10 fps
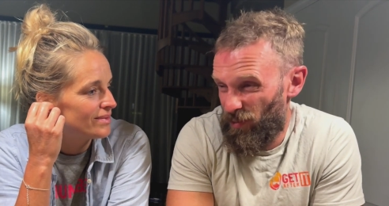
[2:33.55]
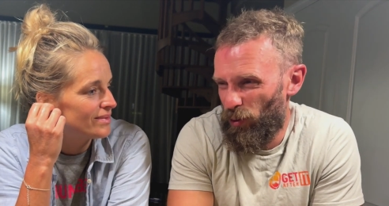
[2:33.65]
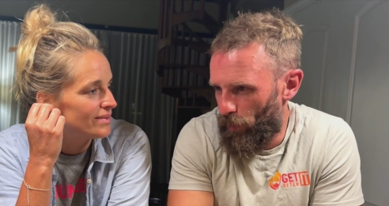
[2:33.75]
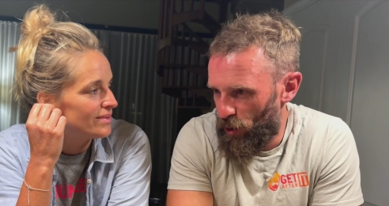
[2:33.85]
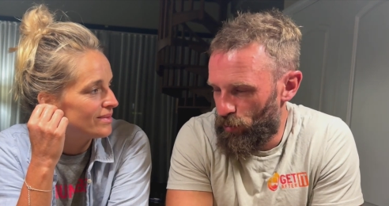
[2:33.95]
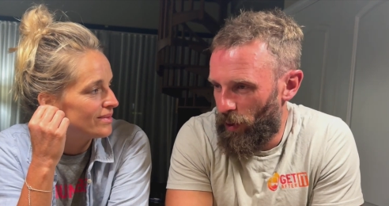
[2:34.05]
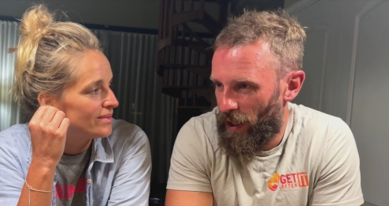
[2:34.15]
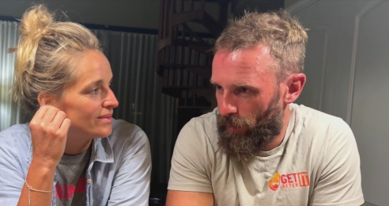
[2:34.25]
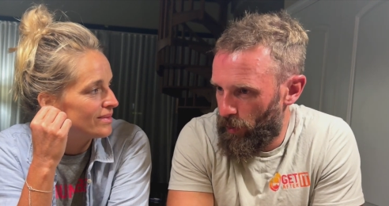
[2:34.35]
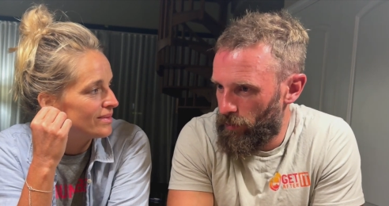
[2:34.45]
Speaker 1: not pitch
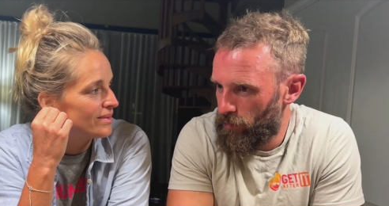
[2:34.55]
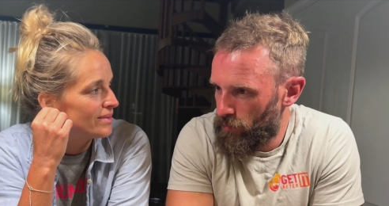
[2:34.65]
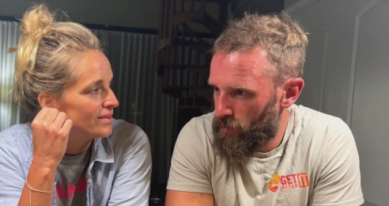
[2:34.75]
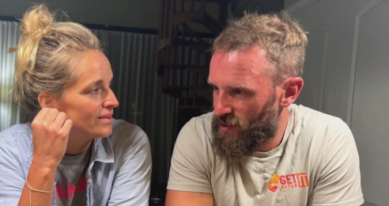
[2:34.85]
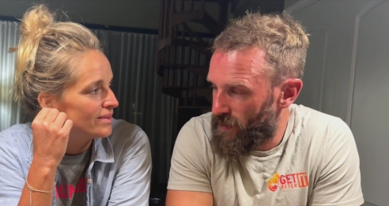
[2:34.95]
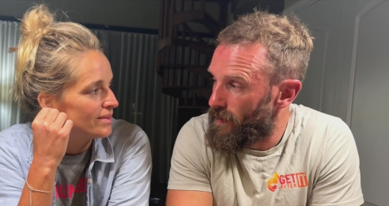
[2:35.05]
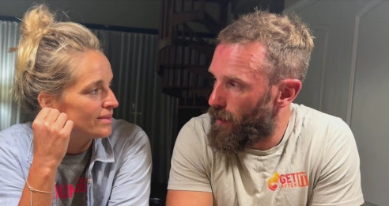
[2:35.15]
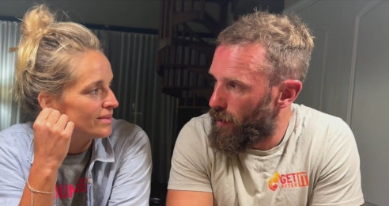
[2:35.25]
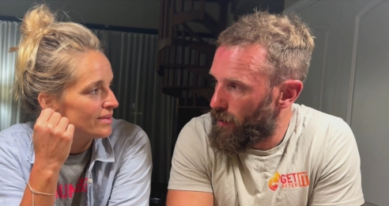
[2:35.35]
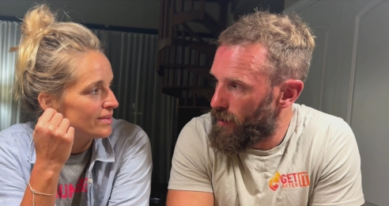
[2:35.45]
black, but city
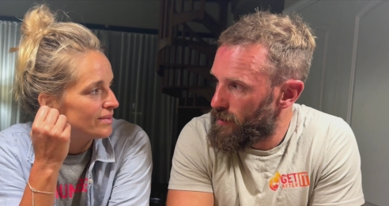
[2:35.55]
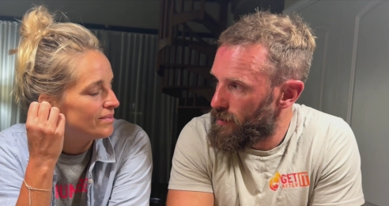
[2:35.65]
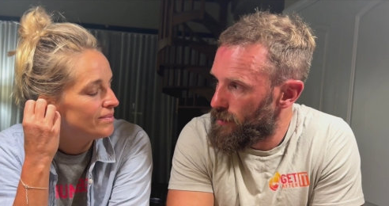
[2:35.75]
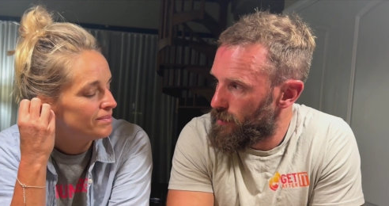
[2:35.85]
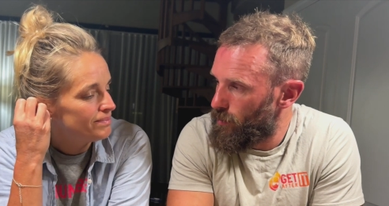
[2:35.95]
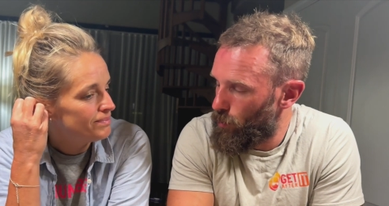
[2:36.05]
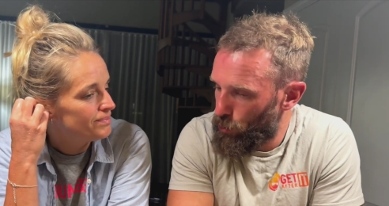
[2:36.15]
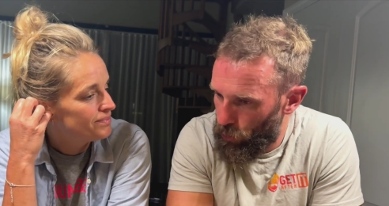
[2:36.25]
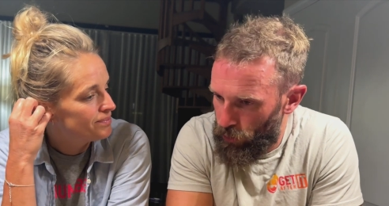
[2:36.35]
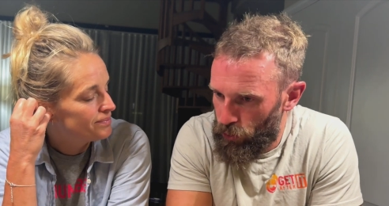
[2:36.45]
darkness. Mm-hmm.
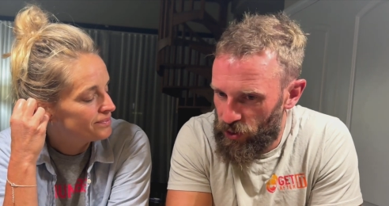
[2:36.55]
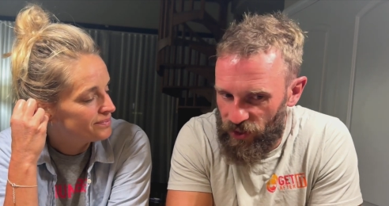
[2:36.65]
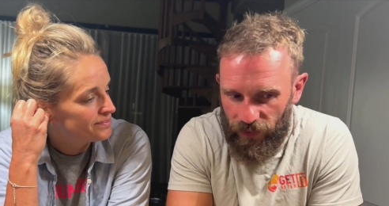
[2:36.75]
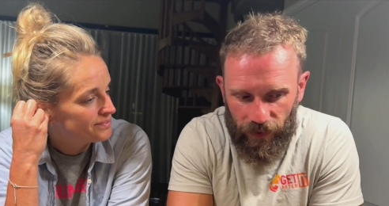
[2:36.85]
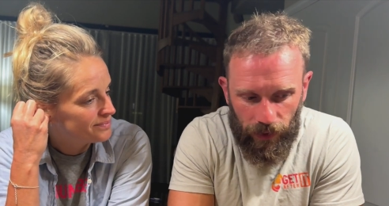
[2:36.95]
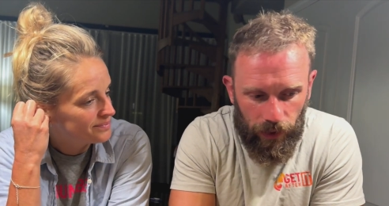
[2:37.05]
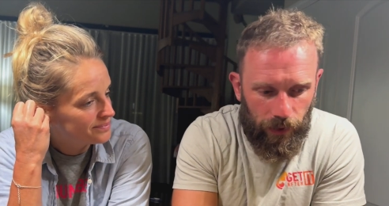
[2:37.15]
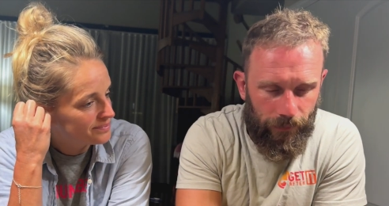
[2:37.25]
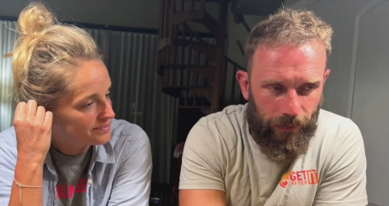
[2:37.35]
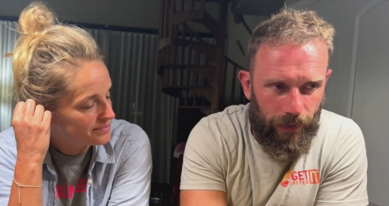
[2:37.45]
We're going through the city.
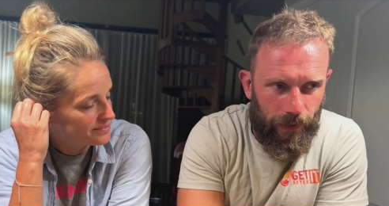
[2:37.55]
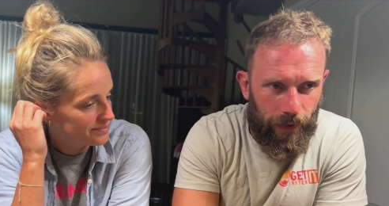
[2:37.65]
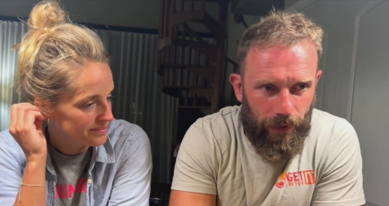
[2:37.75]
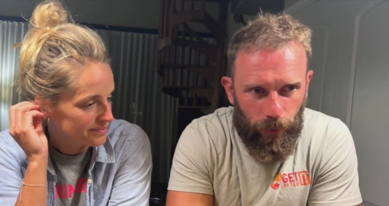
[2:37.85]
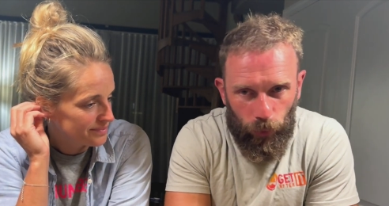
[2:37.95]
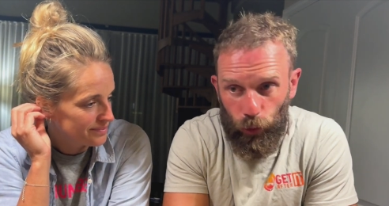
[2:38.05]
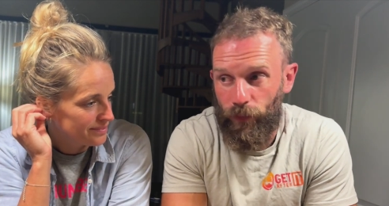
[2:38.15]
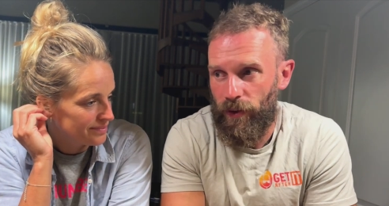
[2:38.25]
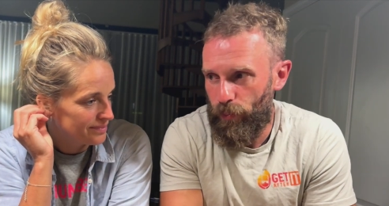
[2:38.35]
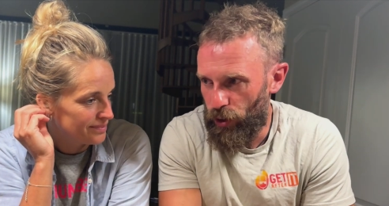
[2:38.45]
We're
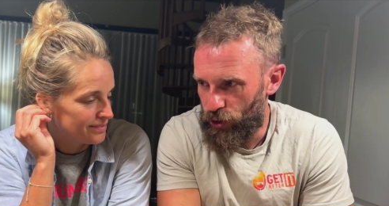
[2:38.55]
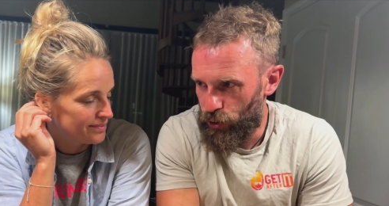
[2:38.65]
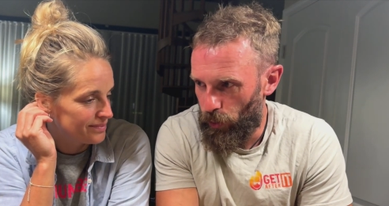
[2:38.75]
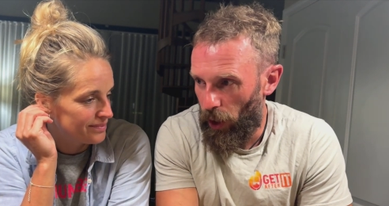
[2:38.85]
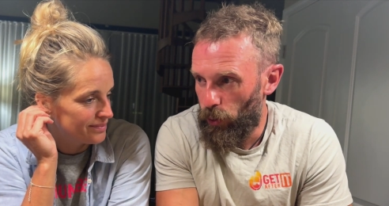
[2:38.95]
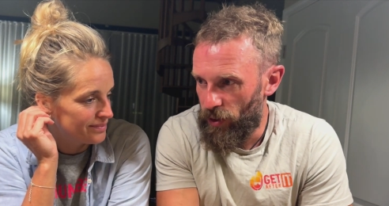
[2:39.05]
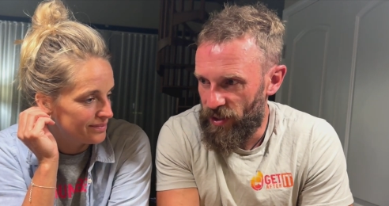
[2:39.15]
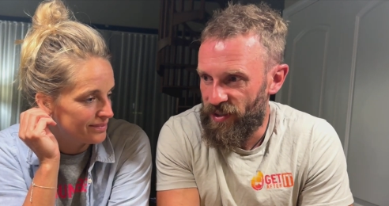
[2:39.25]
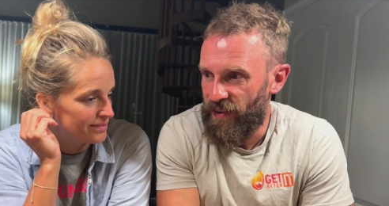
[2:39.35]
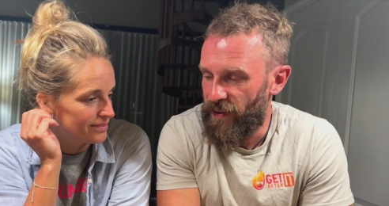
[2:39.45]
over the bridge, so we're out of
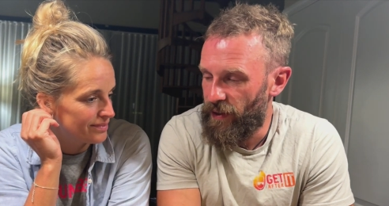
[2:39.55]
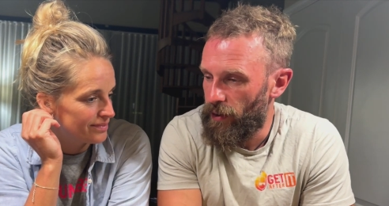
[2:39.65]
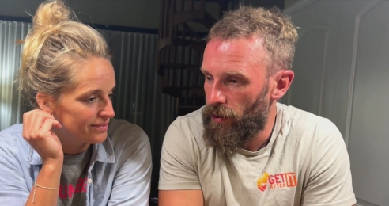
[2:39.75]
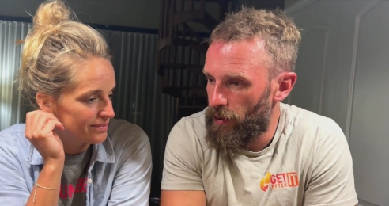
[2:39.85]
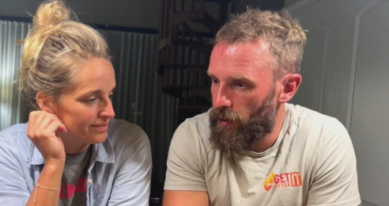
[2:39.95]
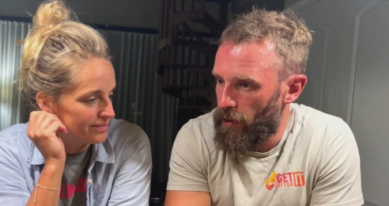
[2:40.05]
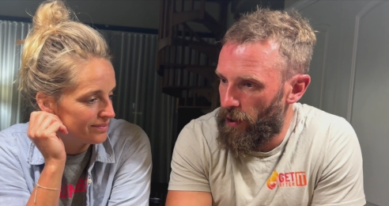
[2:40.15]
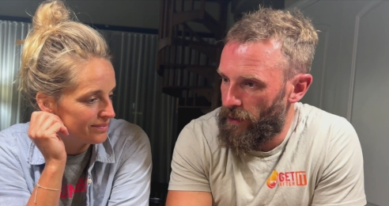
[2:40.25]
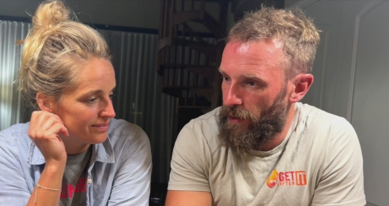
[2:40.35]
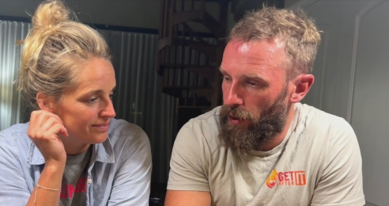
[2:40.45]
the city,
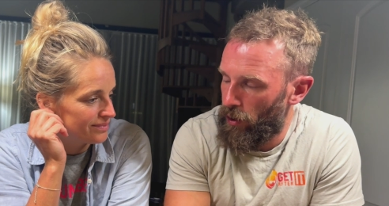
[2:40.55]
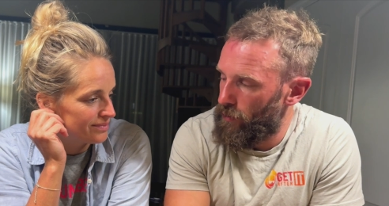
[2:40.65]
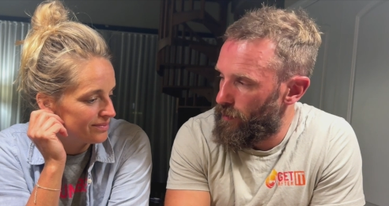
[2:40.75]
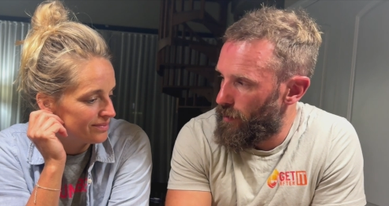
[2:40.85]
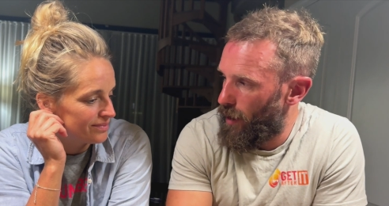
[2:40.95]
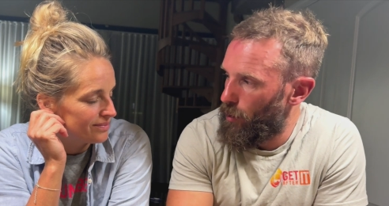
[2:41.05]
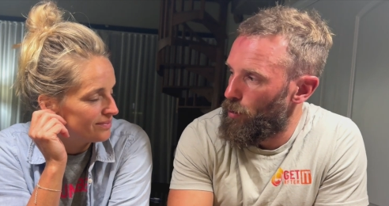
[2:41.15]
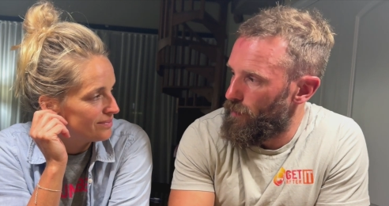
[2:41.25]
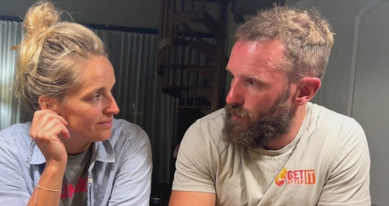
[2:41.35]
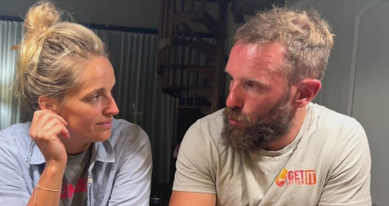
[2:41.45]
and then Hunter, out
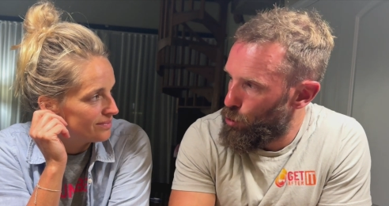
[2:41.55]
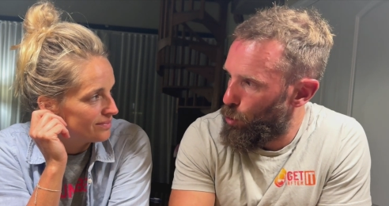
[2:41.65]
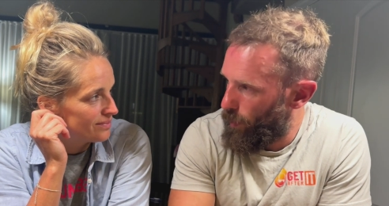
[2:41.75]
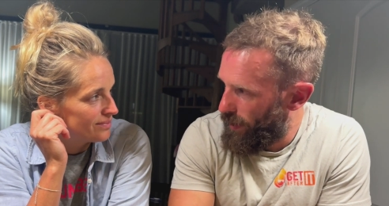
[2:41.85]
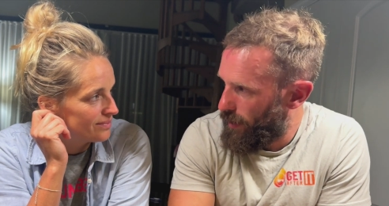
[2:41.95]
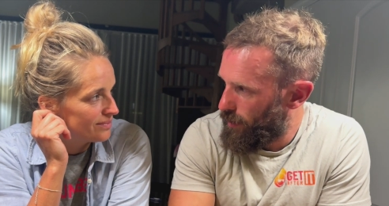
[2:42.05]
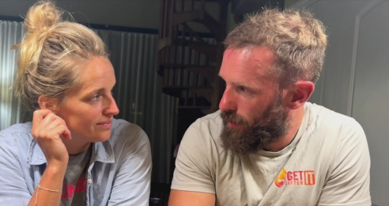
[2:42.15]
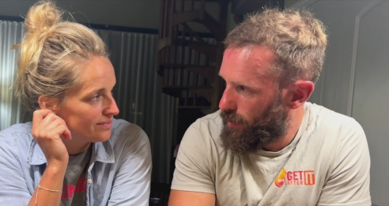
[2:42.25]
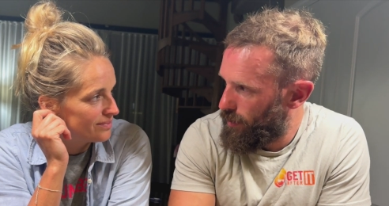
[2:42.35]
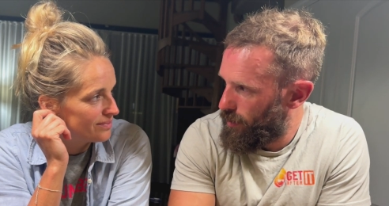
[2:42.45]
of nowhere,
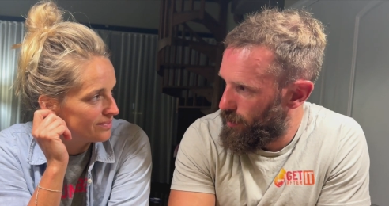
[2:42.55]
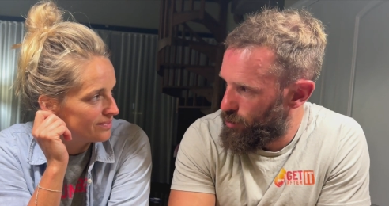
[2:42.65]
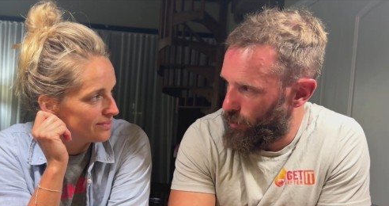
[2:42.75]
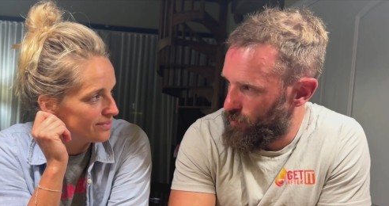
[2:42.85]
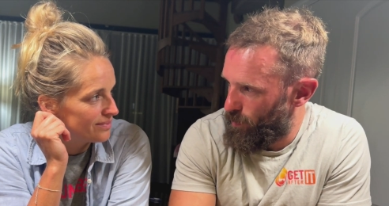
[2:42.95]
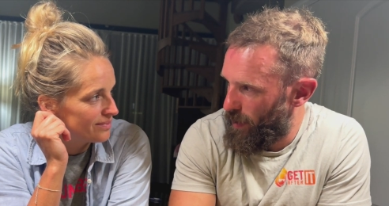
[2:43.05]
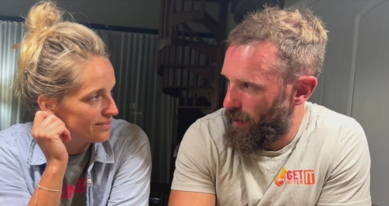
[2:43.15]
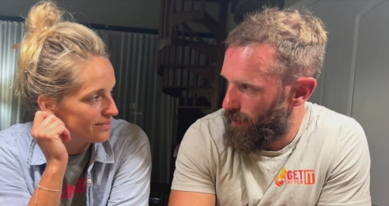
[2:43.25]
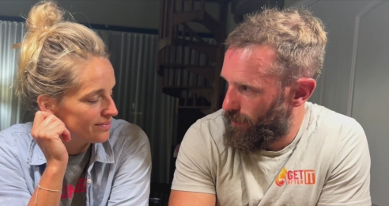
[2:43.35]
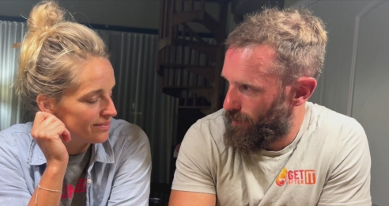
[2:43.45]
shouts
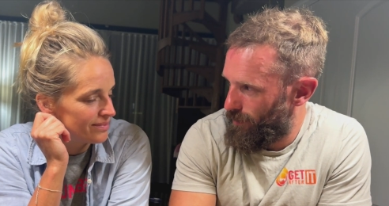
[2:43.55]
"Bear!"